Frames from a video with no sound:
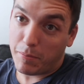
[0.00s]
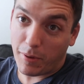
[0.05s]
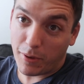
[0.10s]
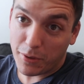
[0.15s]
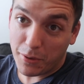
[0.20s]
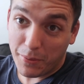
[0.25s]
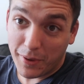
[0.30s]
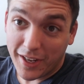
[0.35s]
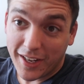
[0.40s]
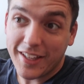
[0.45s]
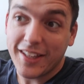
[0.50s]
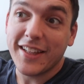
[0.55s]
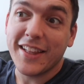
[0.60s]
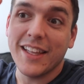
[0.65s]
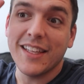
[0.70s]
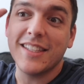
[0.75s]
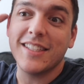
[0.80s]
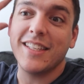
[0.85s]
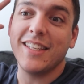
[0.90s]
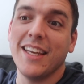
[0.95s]
we're both awake.
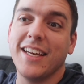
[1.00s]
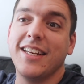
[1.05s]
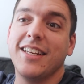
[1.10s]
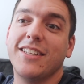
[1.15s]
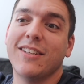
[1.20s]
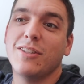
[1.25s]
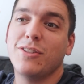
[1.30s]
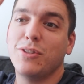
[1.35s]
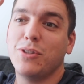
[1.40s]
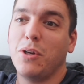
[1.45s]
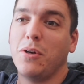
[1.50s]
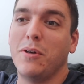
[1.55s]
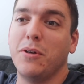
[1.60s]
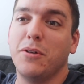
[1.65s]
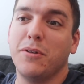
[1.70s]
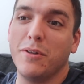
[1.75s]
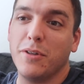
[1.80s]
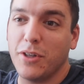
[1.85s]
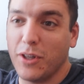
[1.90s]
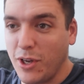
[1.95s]
Let's get
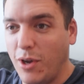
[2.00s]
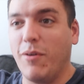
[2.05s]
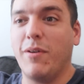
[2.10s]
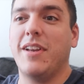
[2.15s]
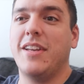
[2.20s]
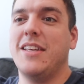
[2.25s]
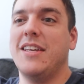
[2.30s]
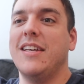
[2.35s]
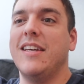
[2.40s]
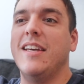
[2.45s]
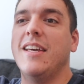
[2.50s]
Soul going.